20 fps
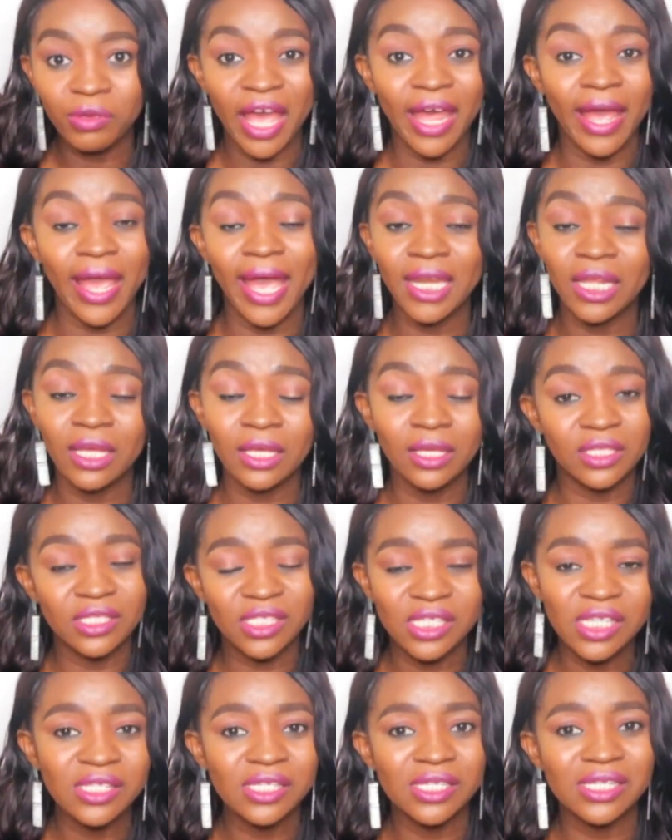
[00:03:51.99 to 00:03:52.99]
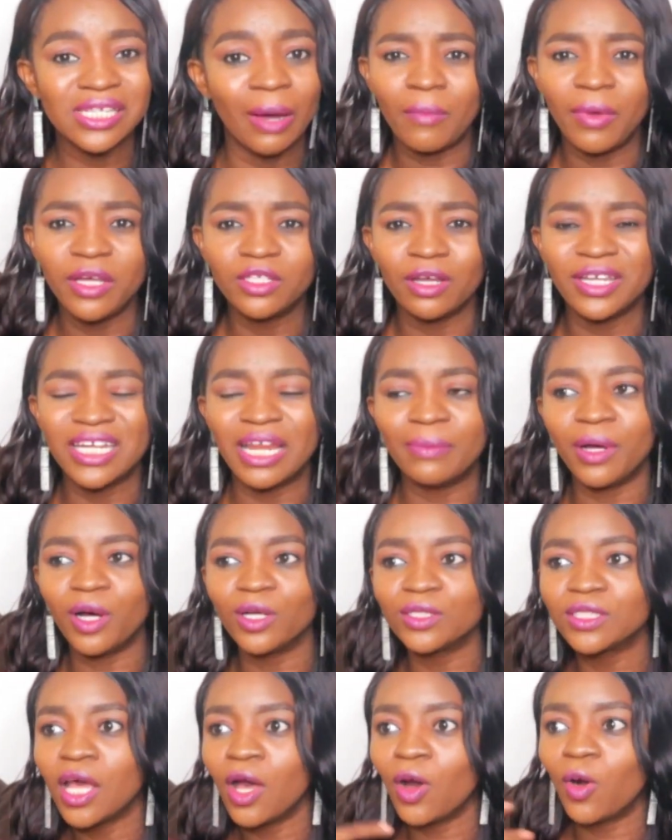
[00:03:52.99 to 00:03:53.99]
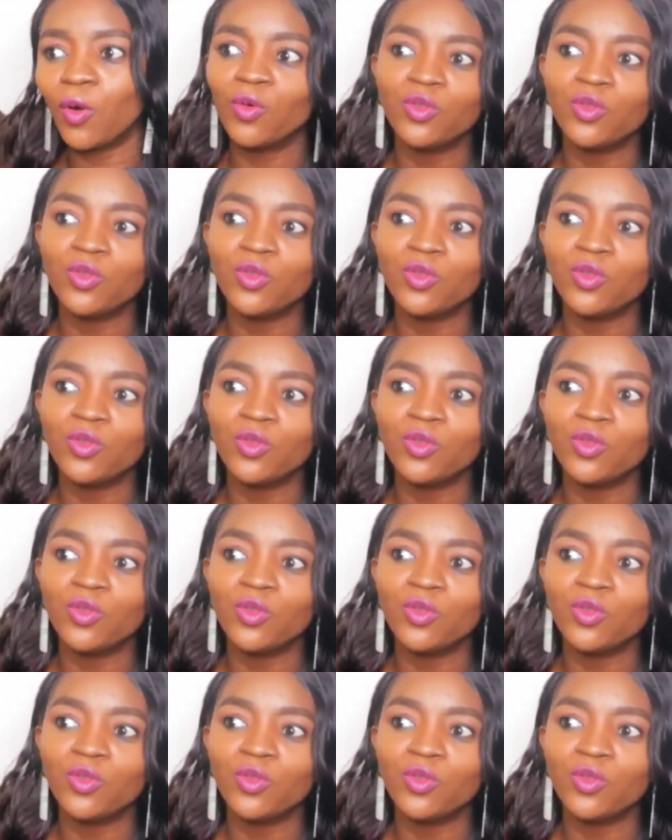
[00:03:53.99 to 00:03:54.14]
any season, I'm always talking about,